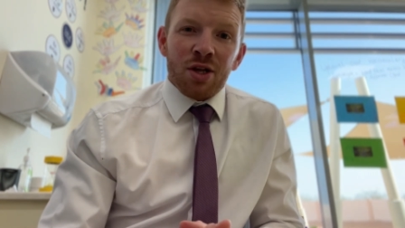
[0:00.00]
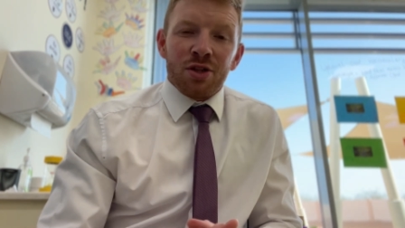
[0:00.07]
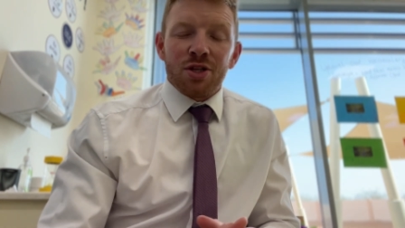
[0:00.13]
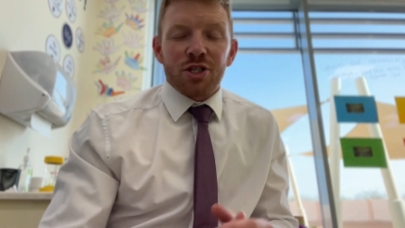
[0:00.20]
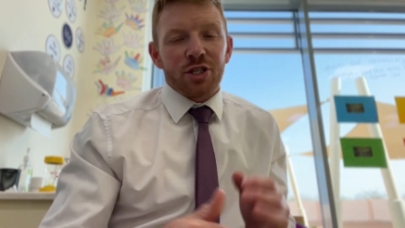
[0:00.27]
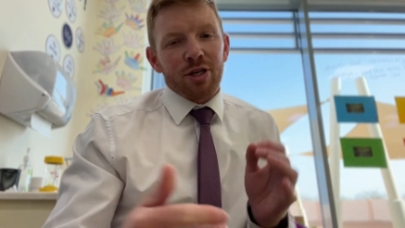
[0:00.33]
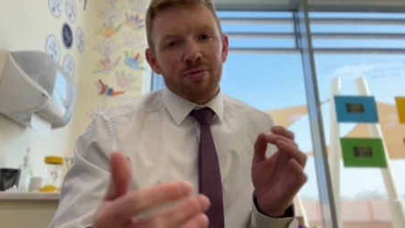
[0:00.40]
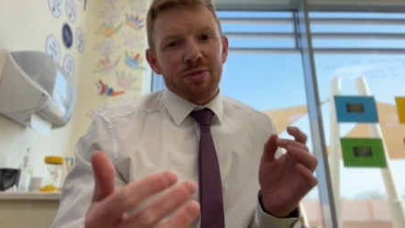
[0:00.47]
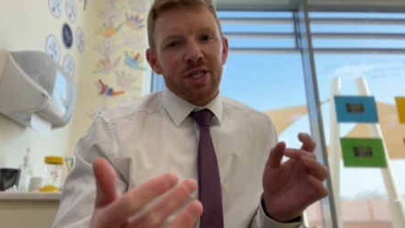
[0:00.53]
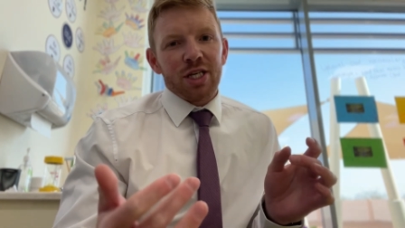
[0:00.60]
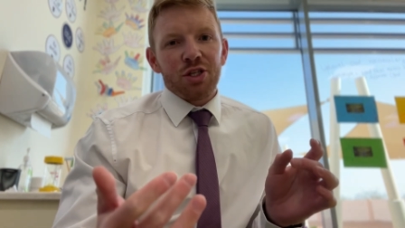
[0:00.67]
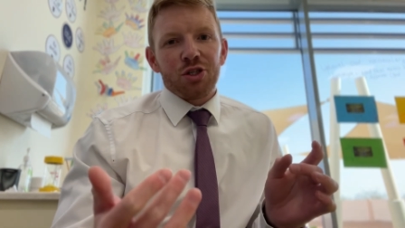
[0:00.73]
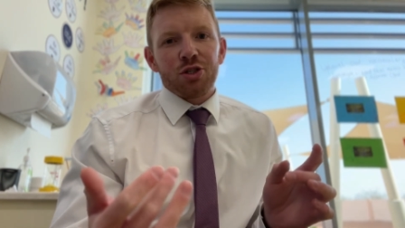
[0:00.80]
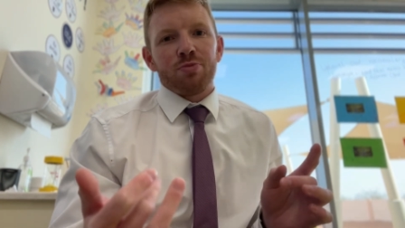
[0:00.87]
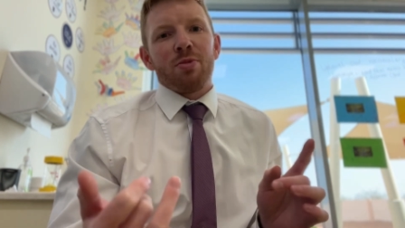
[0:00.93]
that some
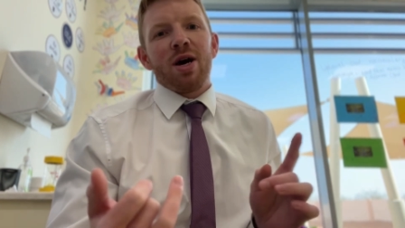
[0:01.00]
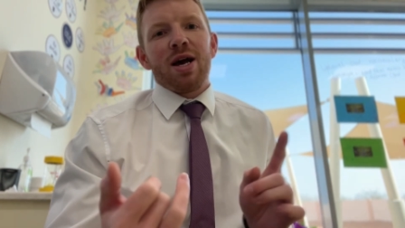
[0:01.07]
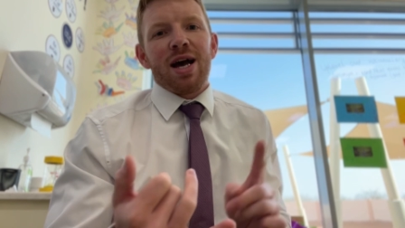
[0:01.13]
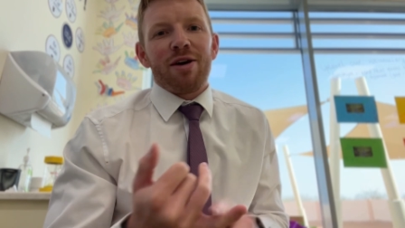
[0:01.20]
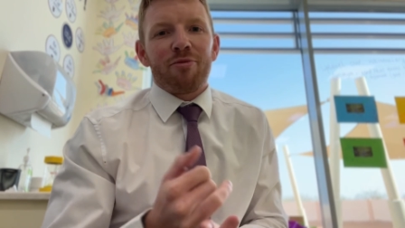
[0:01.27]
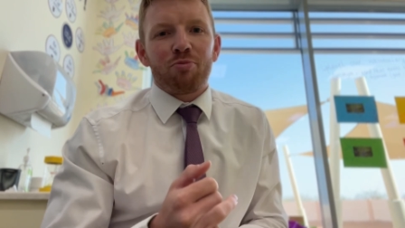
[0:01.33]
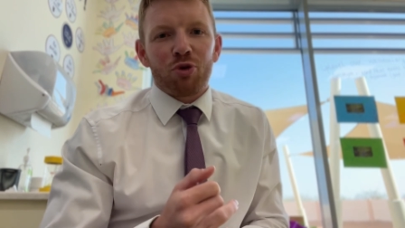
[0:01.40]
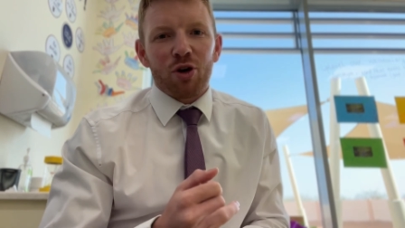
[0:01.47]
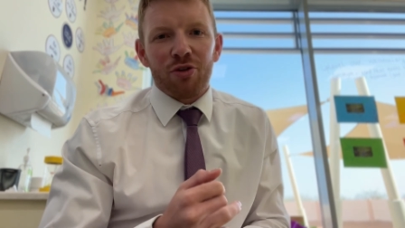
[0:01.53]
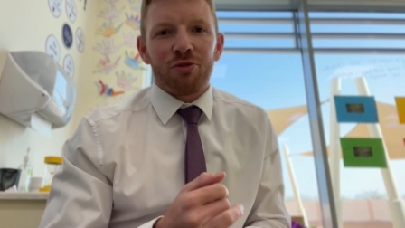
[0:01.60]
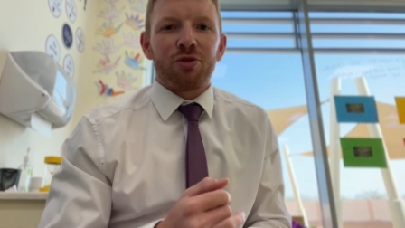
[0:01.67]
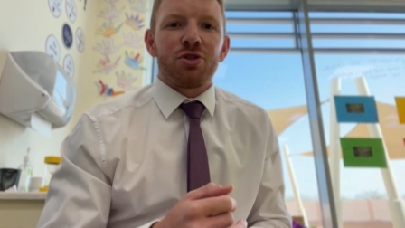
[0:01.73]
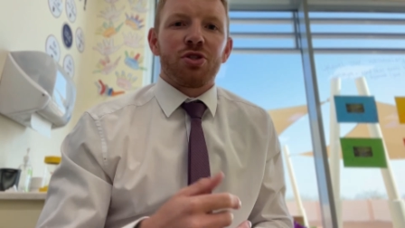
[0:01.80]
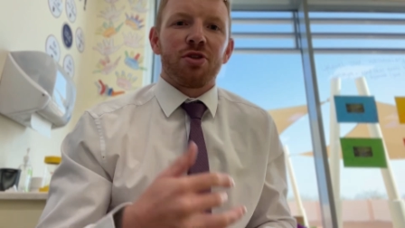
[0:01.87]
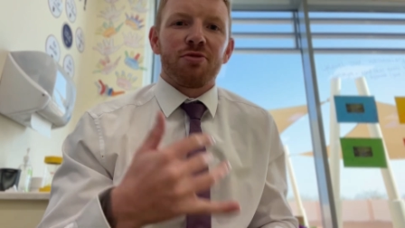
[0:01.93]
teachers might have
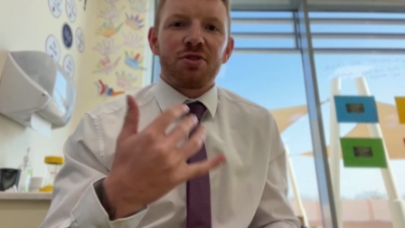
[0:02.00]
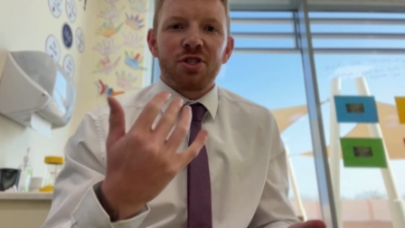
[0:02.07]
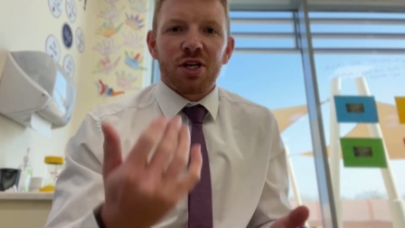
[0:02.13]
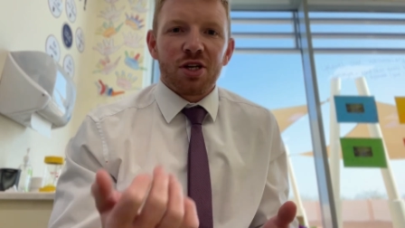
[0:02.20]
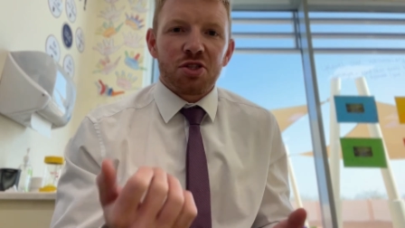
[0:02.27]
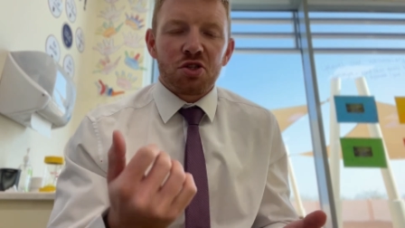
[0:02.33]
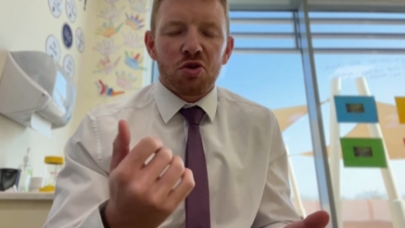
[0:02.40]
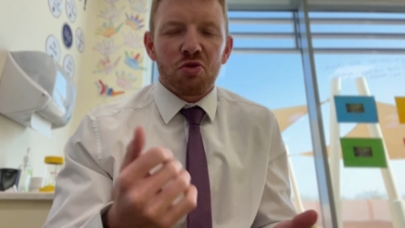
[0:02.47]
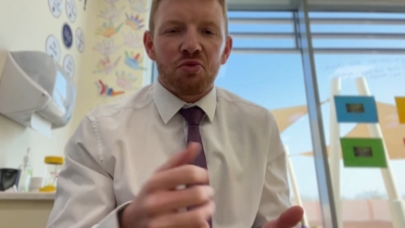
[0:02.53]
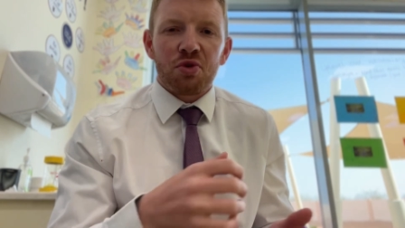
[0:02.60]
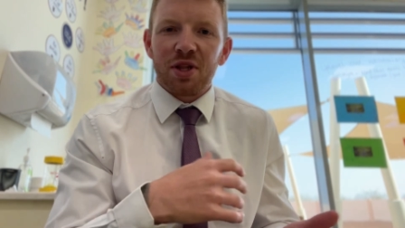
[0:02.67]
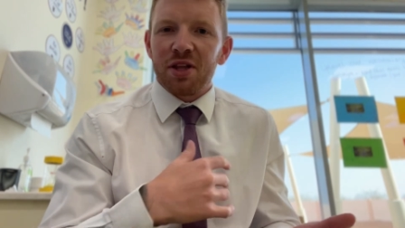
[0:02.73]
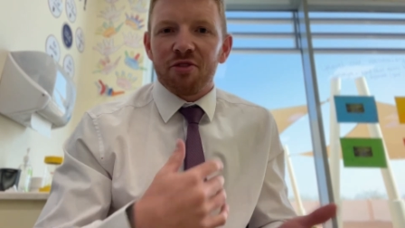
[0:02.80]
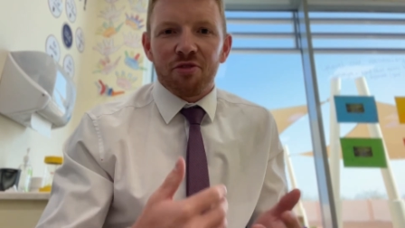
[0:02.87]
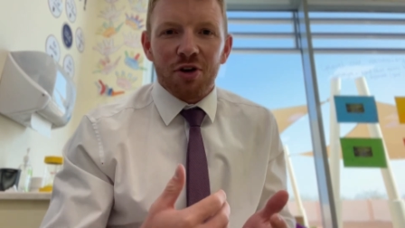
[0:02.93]
preference over certain software.
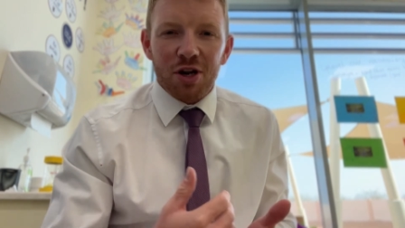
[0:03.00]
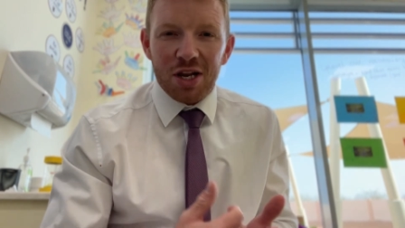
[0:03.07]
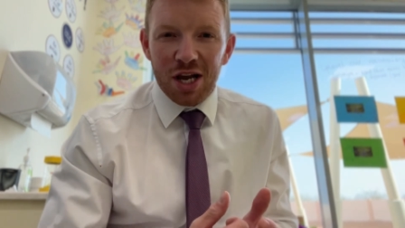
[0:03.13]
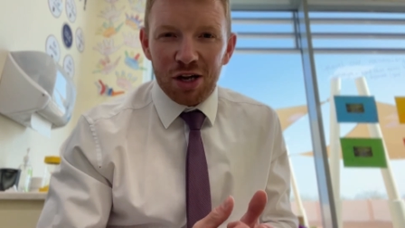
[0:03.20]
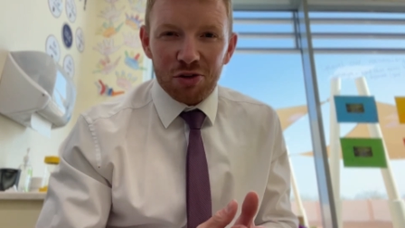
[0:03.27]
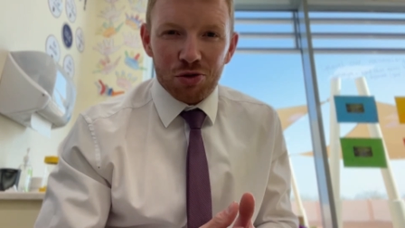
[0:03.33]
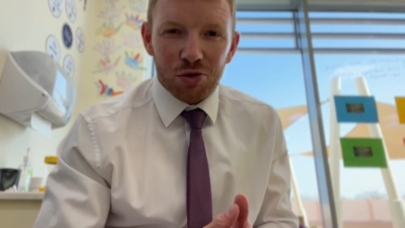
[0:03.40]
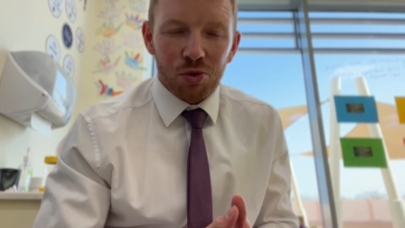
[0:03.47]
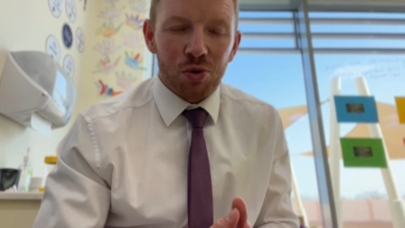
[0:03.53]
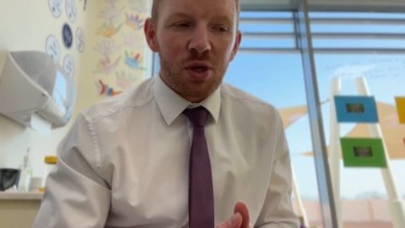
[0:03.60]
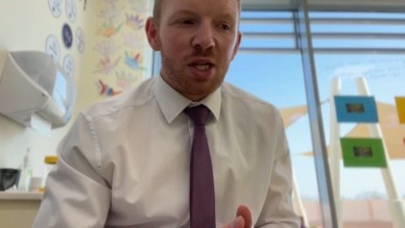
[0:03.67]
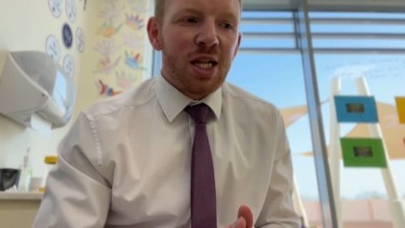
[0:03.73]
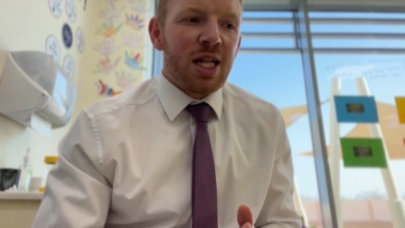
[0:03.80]
That's very natural.